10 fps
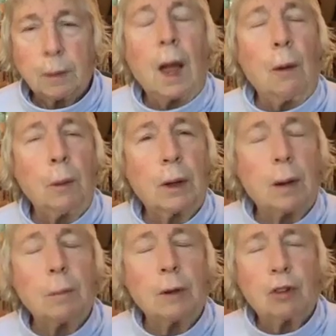we
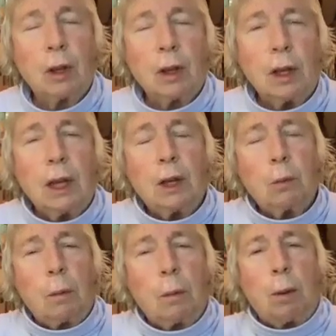come as
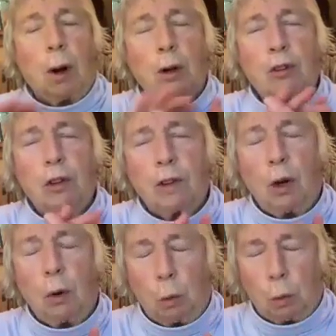equal parts of a
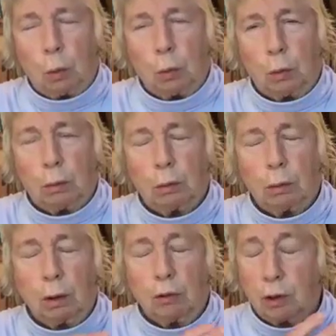whole.
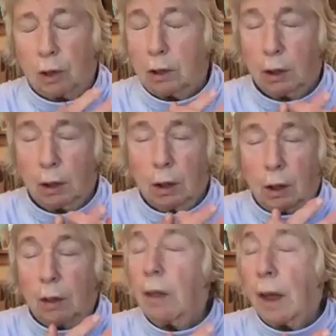He said
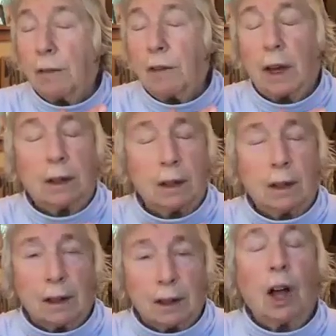they have had
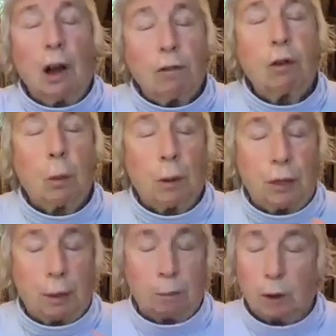love with
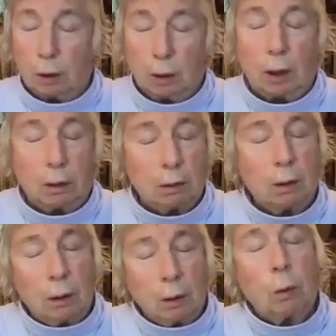them tonight.
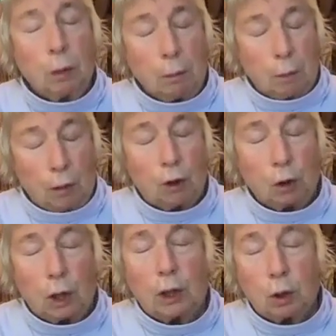Would the mother
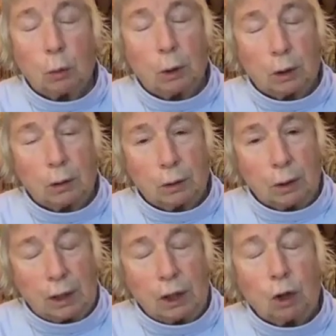like to
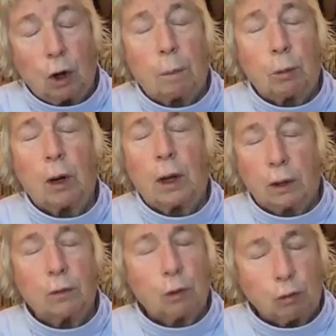incorporate
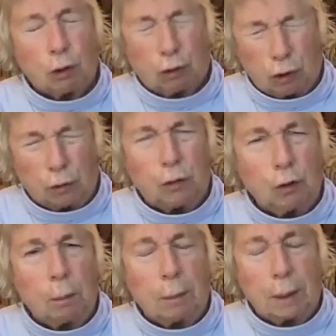it for just a
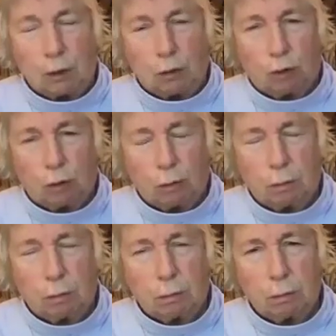few minutes,
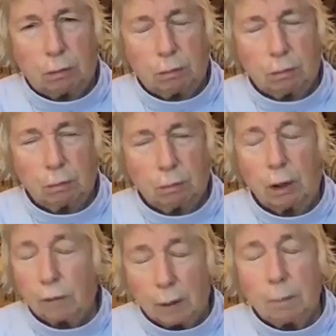
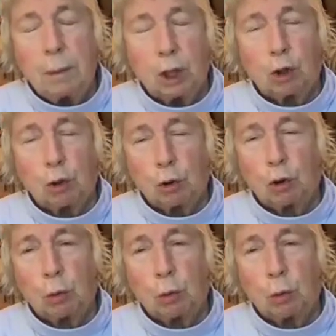even a minute or two,